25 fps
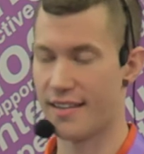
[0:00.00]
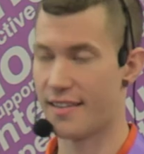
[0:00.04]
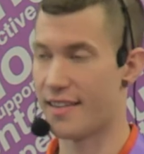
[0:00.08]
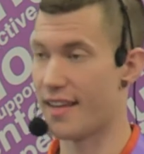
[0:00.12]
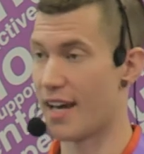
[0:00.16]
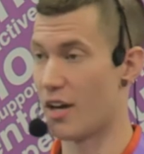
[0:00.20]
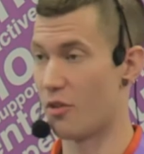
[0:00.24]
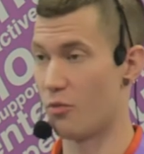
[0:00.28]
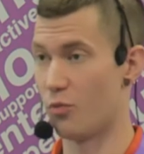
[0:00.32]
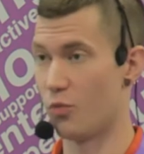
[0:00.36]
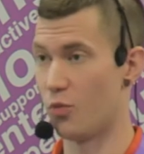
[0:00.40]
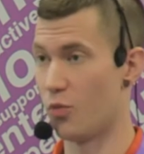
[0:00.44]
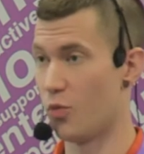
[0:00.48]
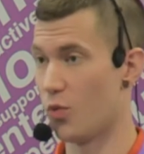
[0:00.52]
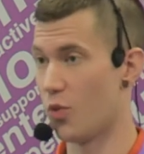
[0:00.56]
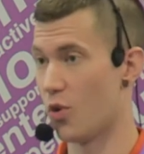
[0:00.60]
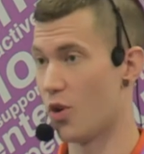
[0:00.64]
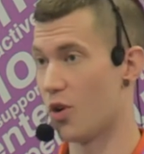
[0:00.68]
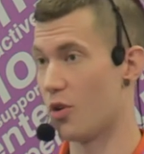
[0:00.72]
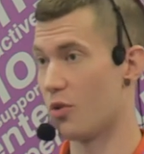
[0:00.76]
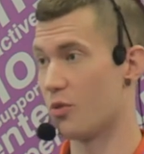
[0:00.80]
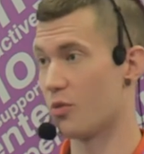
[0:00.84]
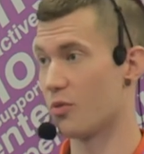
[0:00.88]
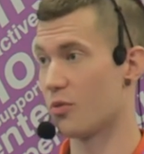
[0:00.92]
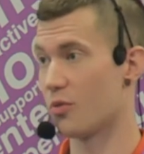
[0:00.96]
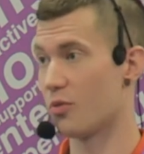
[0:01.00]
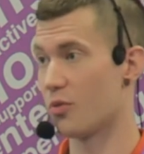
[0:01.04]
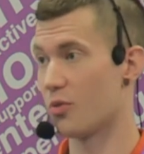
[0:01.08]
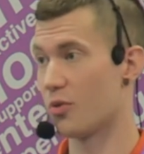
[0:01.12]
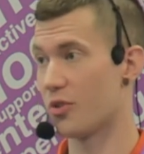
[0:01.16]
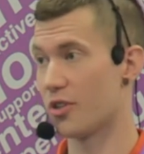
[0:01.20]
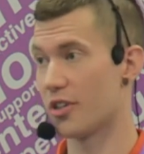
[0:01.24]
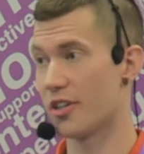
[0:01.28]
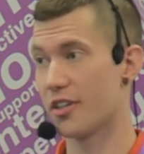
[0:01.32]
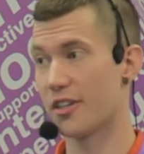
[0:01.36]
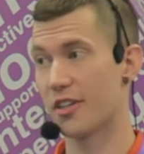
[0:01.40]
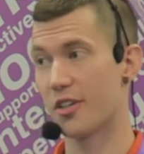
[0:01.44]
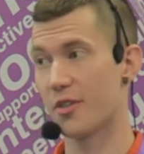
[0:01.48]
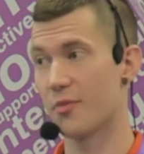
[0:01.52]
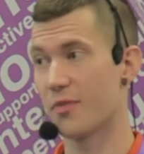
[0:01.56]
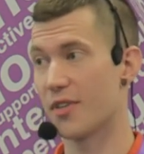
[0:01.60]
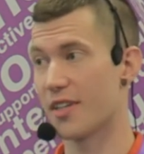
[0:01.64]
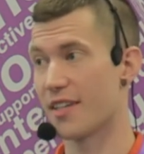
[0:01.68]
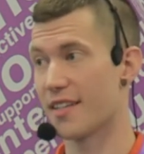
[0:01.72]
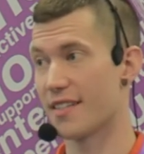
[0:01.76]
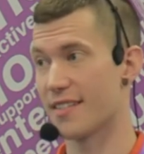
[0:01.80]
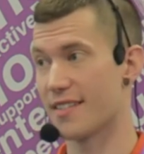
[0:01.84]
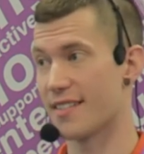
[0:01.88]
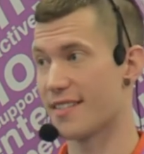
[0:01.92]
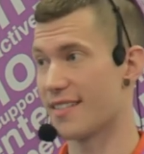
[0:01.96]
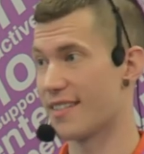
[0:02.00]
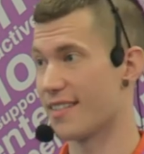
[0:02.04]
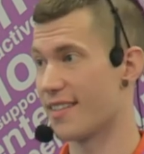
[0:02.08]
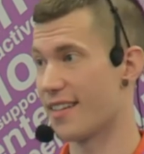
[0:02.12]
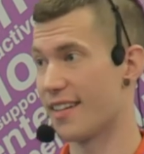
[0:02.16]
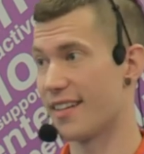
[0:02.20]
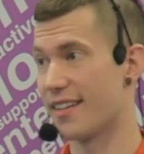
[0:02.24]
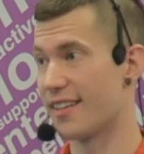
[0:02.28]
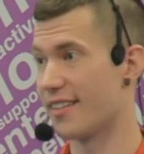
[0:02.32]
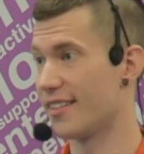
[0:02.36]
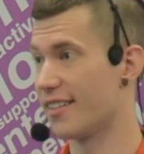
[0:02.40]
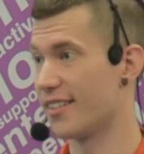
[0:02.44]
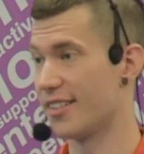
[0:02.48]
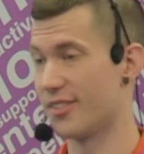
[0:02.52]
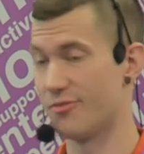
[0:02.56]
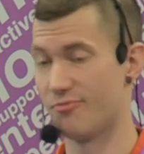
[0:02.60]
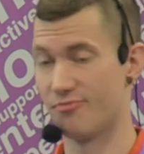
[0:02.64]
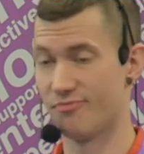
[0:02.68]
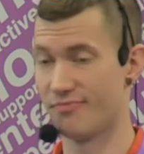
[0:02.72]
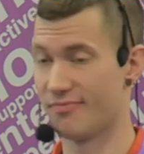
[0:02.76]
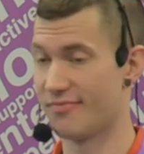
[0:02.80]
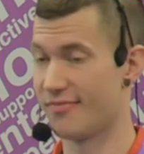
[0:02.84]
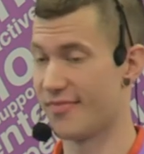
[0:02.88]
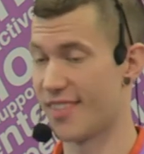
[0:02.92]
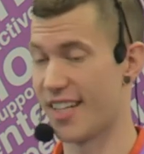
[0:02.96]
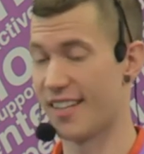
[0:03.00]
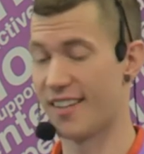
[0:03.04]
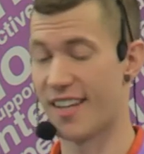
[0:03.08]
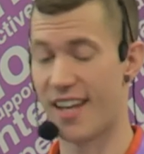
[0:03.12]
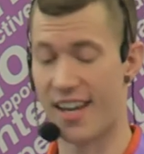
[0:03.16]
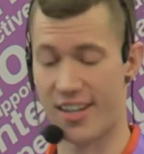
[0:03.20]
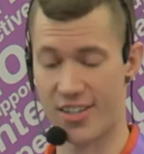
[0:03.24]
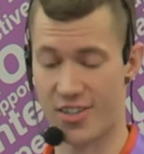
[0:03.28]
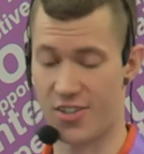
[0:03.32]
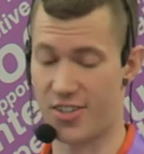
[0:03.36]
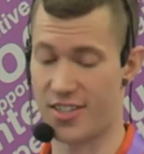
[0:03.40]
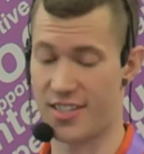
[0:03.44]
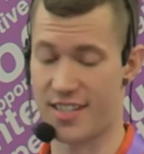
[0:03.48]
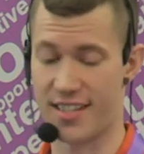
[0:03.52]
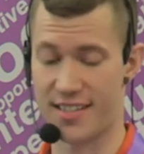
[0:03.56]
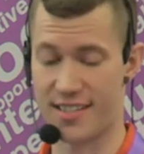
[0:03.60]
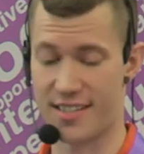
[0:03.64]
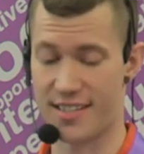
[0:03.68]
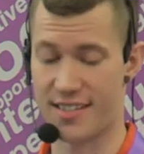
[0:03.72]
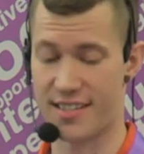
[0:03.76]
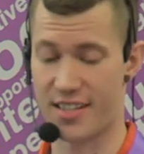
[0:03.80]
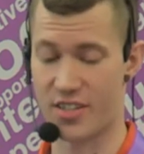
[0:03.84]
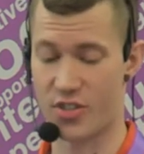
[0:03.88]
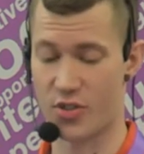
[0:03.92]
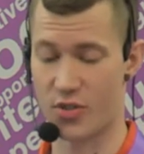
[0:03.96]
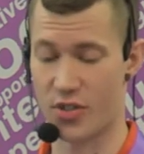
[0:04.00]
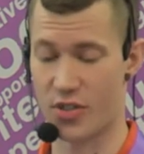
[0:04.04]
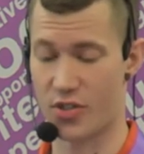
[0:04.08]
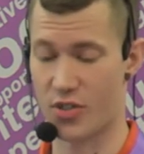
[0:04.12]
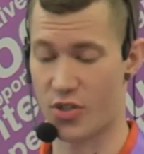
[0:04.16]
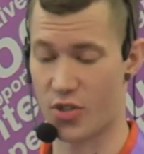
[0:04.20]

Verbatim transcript: that won't work because they they lack context essentially.